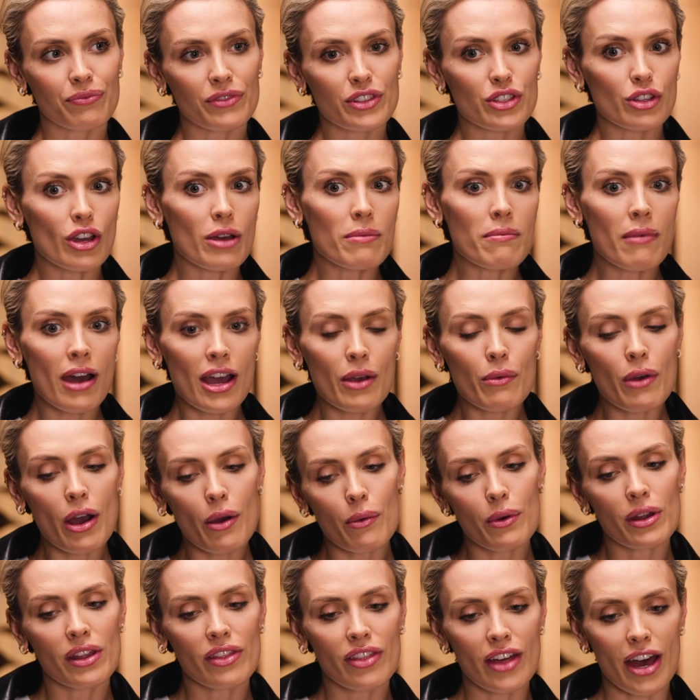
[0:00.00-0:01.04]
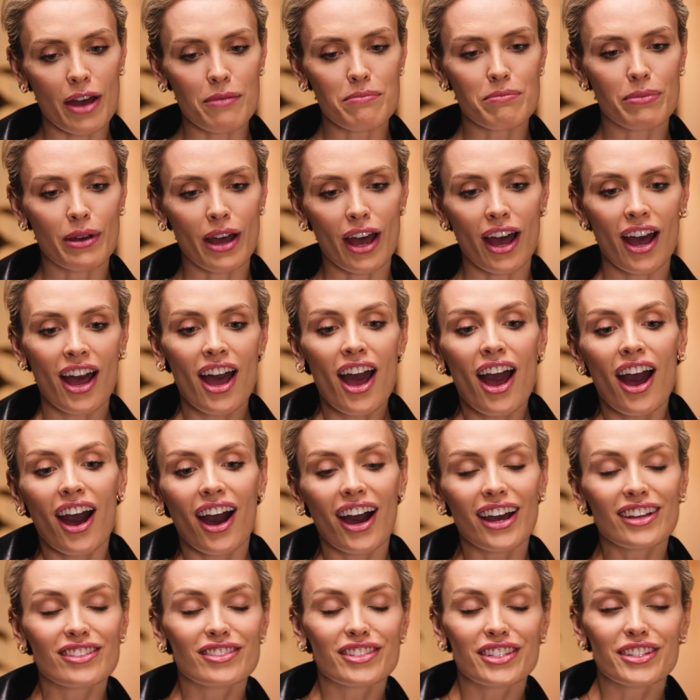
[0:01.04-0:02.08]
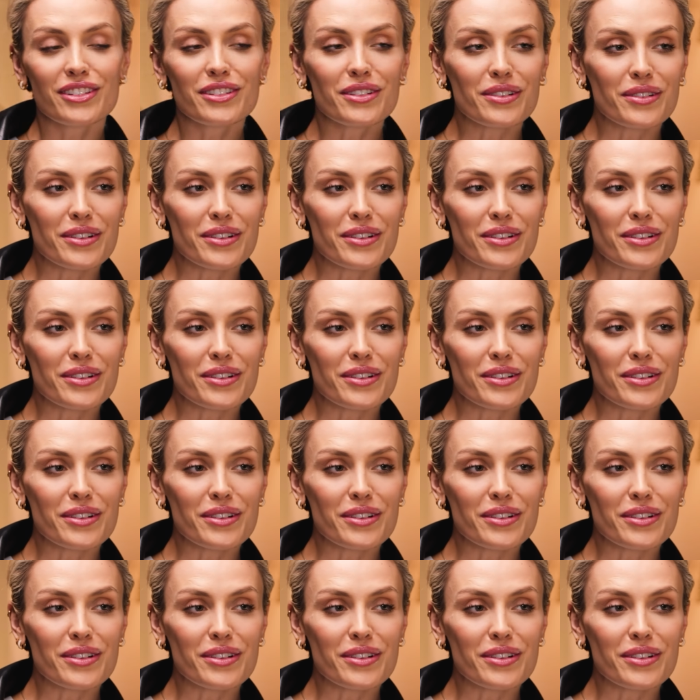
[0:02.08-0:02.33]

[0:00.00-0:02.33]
So I might wear one of them, but I do